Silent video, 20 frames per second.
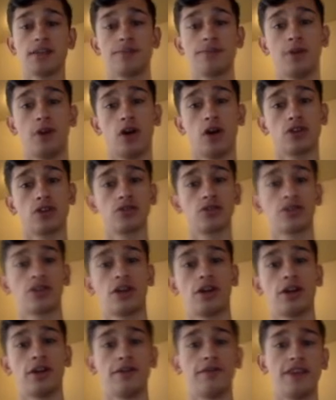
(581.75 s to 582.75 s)
but also
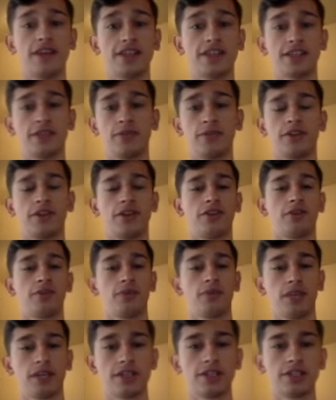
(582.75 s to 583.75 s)
start investing with other
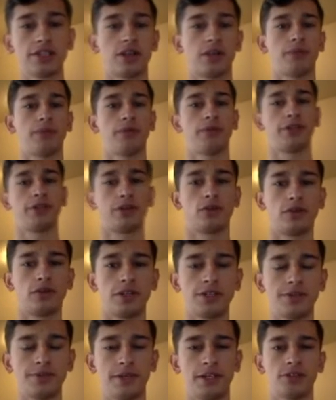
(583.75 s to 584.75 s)
players, start building
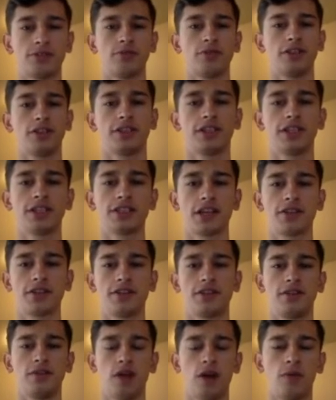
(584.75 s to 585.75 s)
coins, because one of the things I
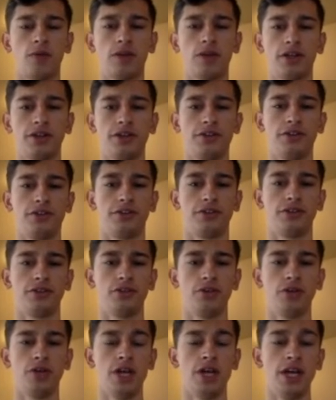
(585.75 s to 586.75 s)
want to do
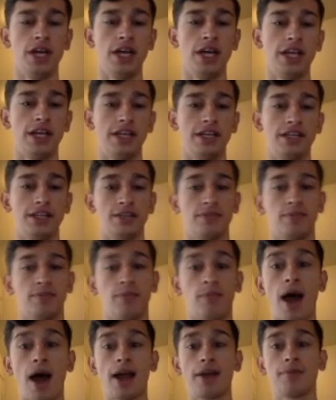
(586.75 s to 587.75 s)
too is
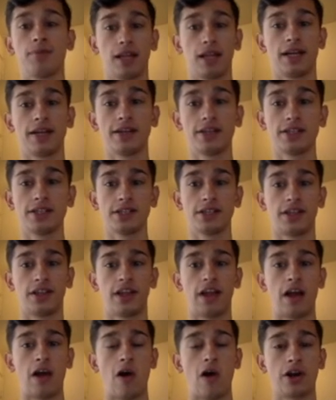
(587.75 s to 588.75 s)
buy players
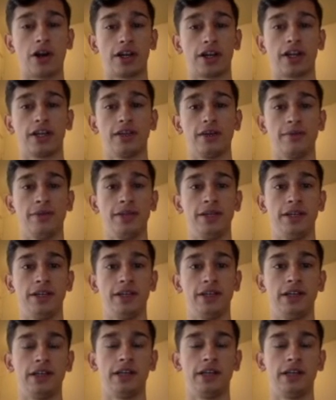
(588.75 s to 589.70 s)
that aren't going to be